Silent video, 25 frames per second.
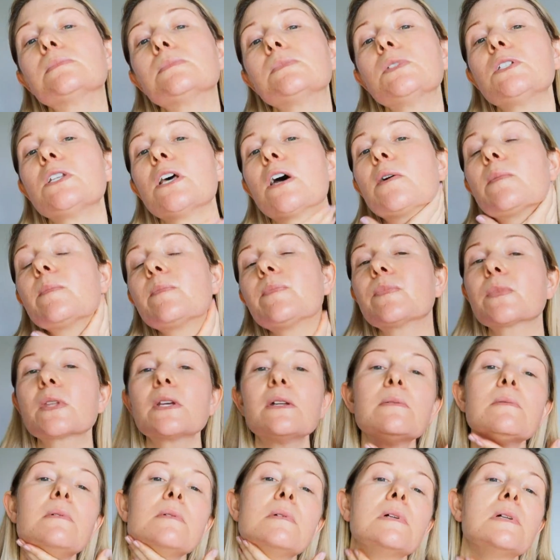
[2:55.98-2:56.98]
So
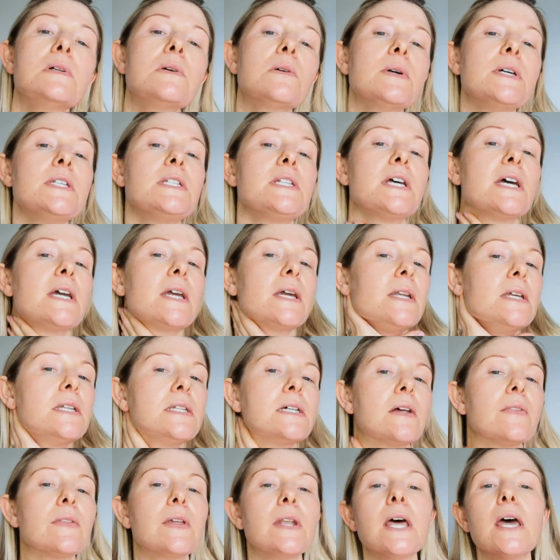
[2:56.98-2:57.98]
always taking it
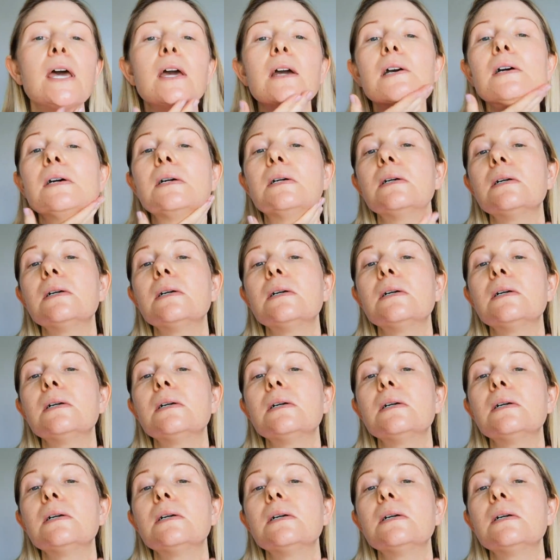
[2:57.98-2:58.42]
down the neck.